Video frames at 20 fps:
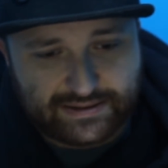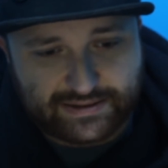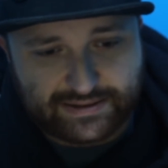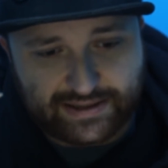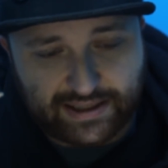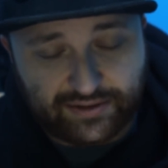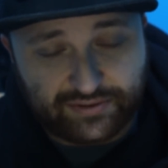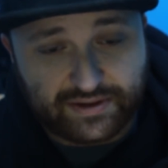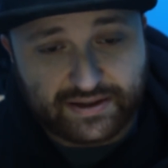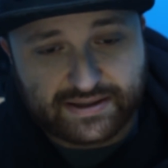
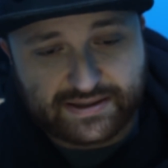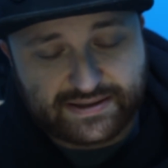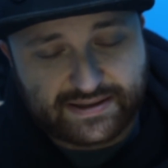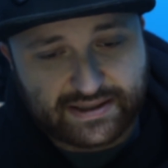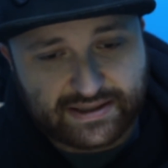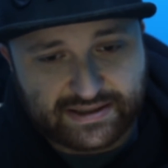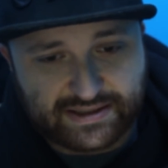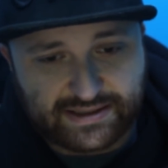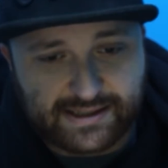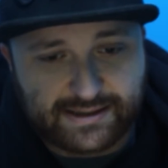and this
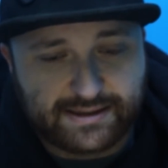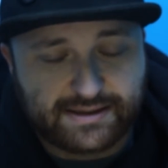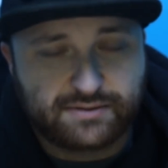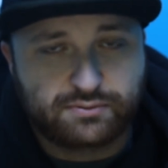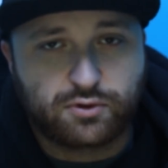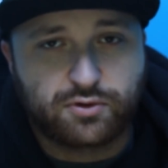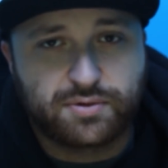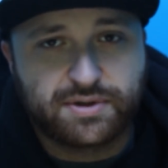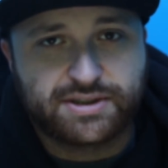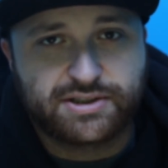is
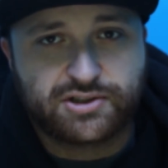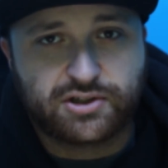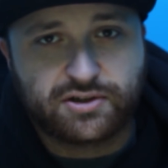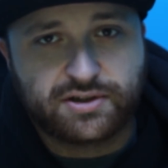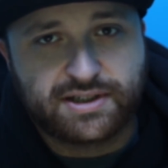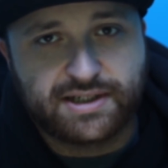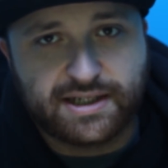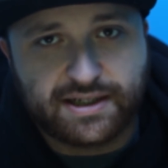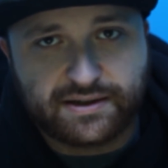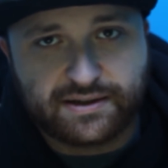where we
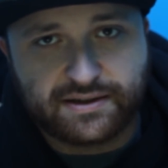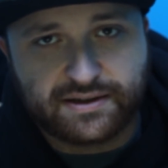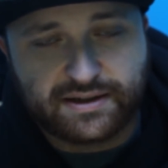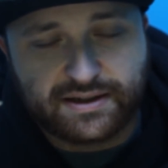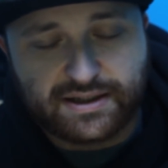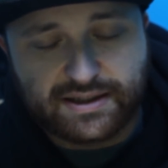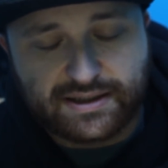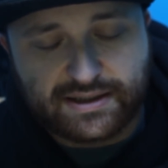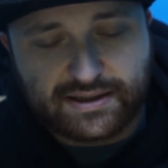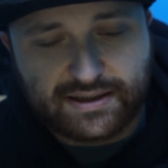start getting
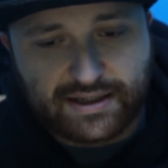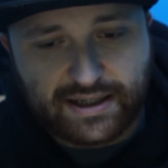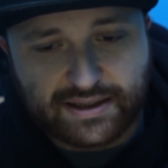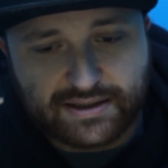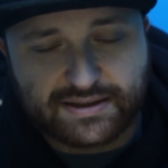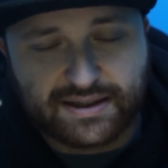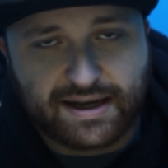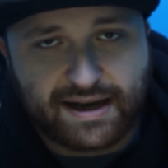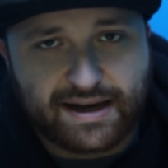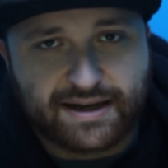
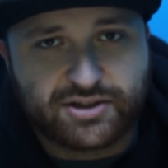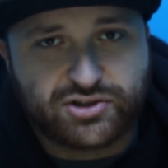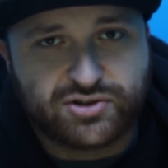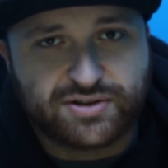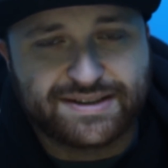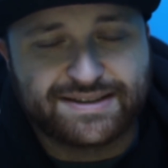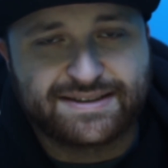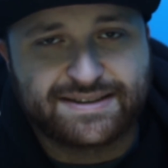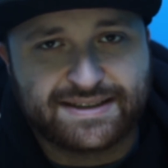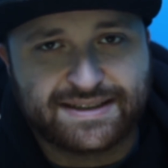into actually
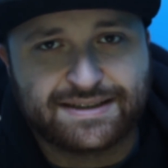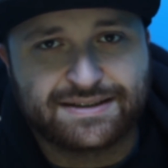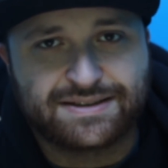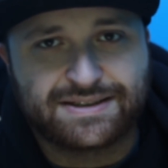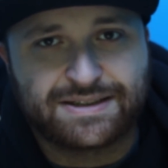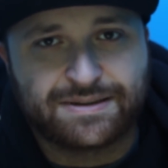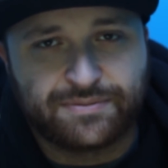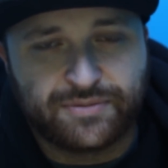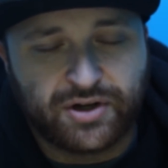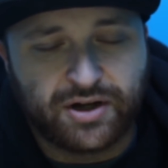seeing
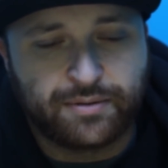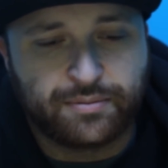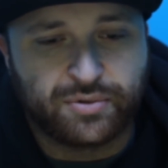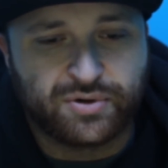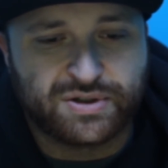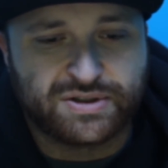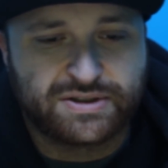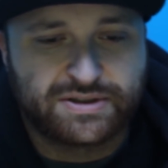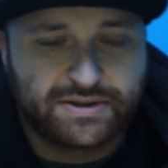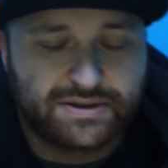some
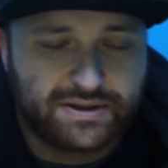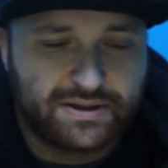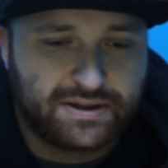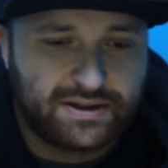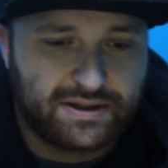numbers.